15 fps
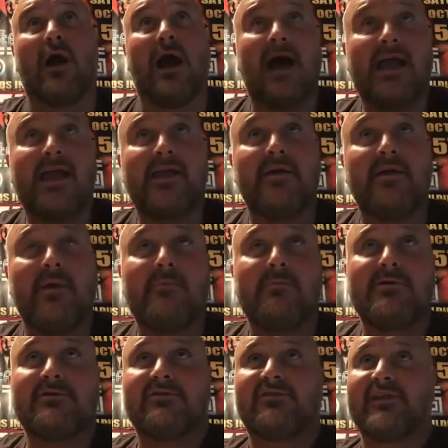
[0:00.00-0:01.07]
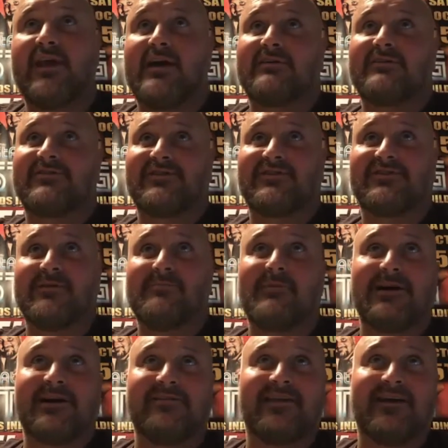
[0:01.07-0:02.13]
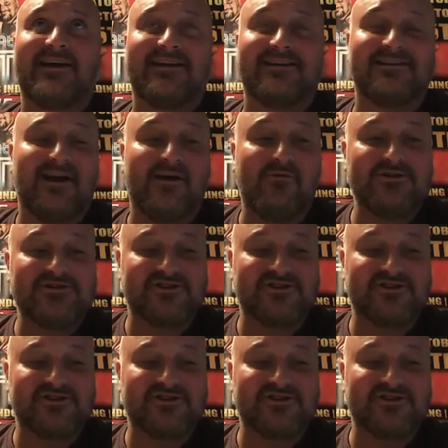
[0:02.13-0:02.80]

I hang up my boots? Now, is this somebody that I wish